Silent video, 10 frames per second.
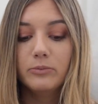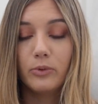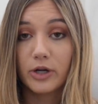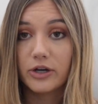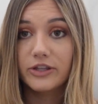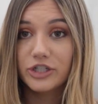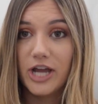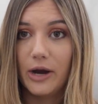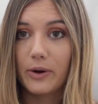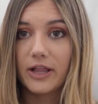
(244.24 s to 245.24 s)
but when you're in the
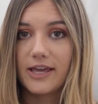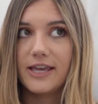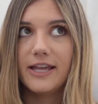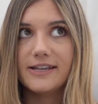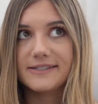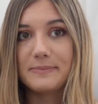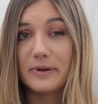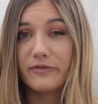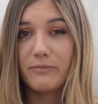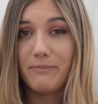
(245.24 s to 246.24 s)
shower like it is a
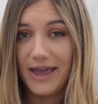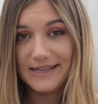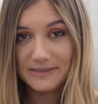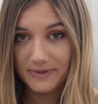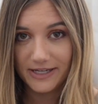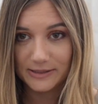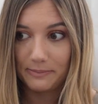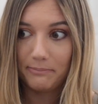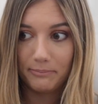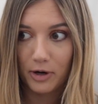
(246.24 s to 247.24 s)
bit of a mess because
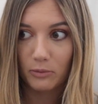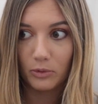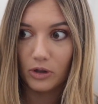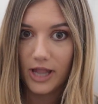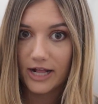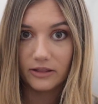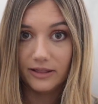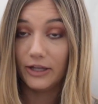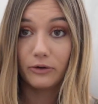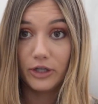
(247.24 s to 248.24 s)
purple like
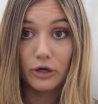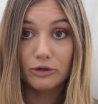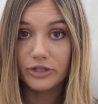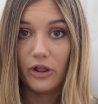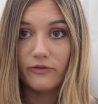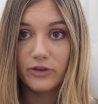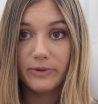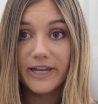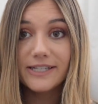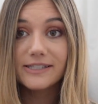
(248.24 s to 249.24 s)
literally goes all over the
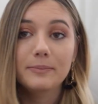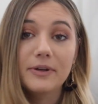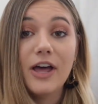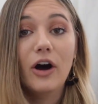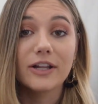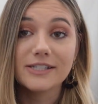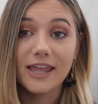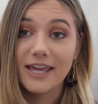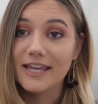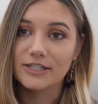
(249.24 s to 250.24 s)
place. But that honestly
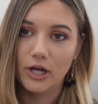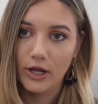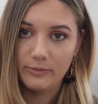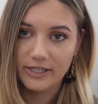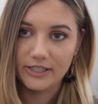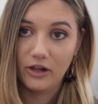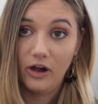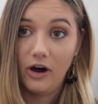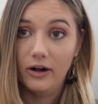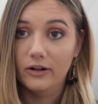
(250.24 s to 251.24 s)
like is not a big deal
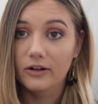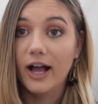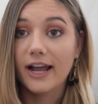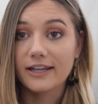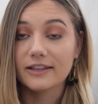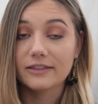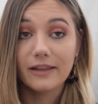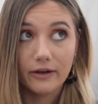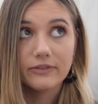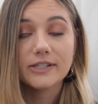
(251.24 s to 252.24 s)
at all. I
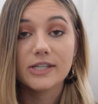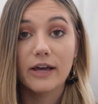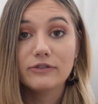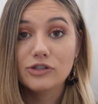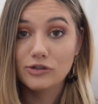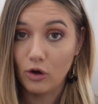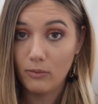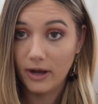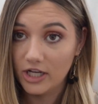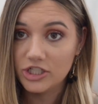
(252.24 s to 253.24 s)
love this stuff
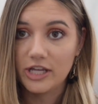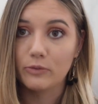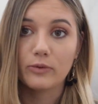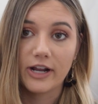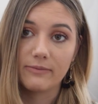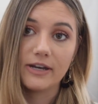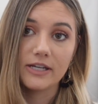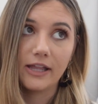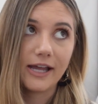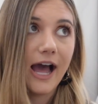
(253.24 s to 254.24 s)
so much and would recommend
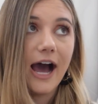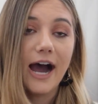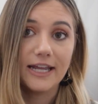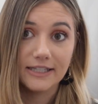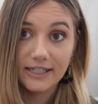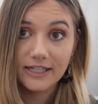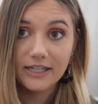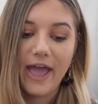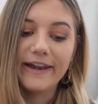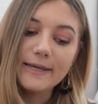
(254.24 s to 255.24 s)
it like
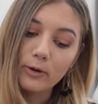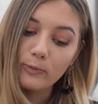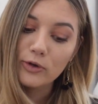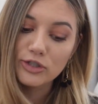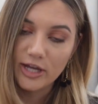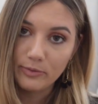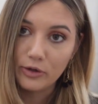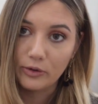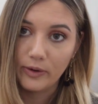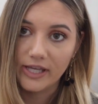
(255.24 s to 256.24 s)
highly. Any purple
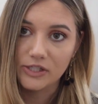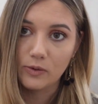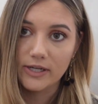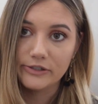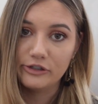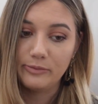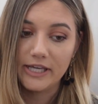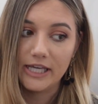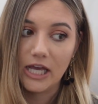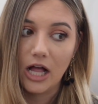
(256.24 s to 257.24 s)
shampoo is going to
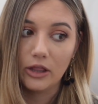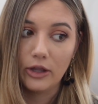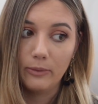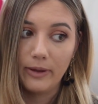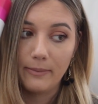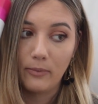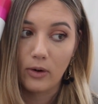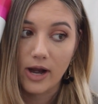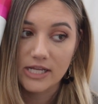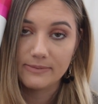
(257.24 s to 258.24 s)
be a little bit
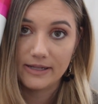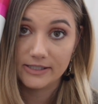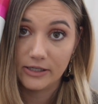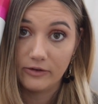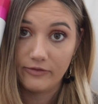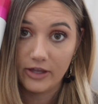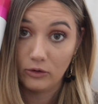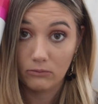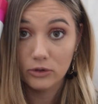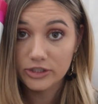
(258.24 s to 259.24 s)
more expensive than
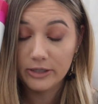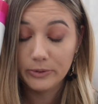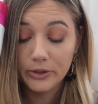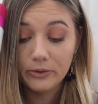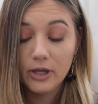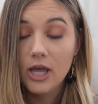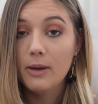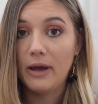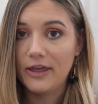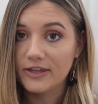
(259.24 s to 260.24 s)
normal shampoo,
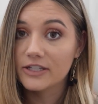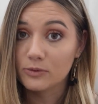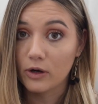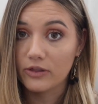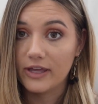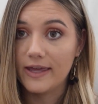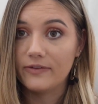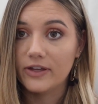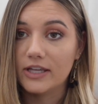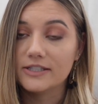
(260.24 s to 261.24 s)
but I think it's worth it
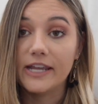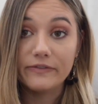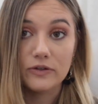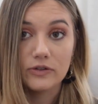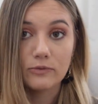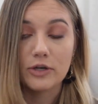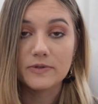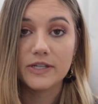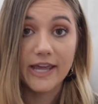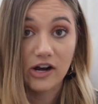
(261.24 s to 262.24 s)
if it saves you some
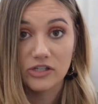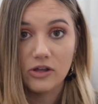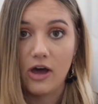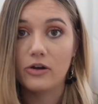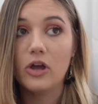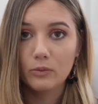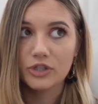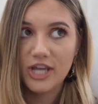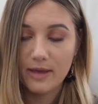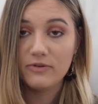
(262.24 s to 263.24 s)
trips to the hair salon,
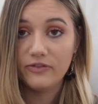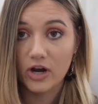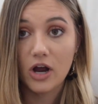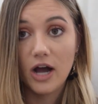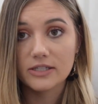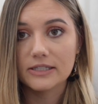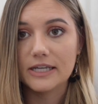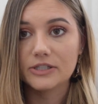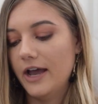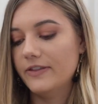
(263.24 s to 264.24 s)
which can be very
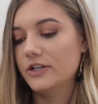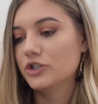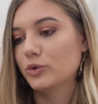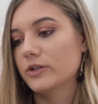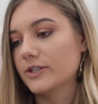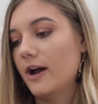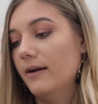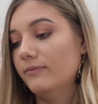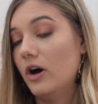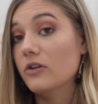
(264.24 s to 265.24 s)
costly. And then
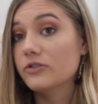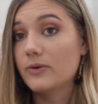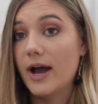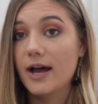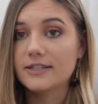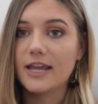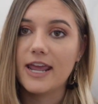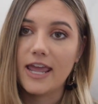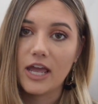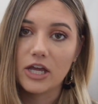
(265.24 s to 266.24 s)
Schwarzkopf also has
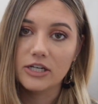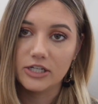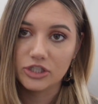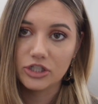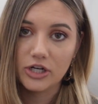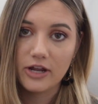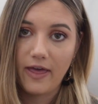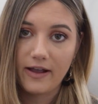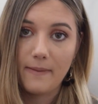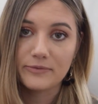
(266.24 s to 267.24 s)
a conditioner
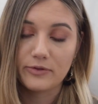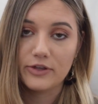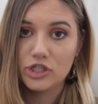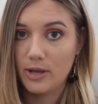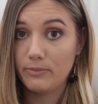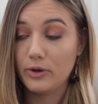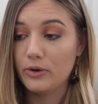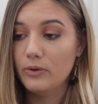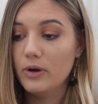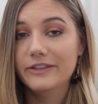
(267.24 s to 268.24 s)
that comes with the
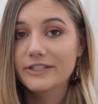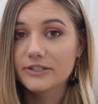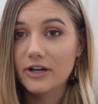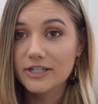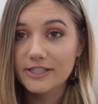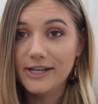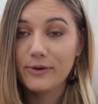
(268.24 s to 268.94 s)
shampoo. This is honestly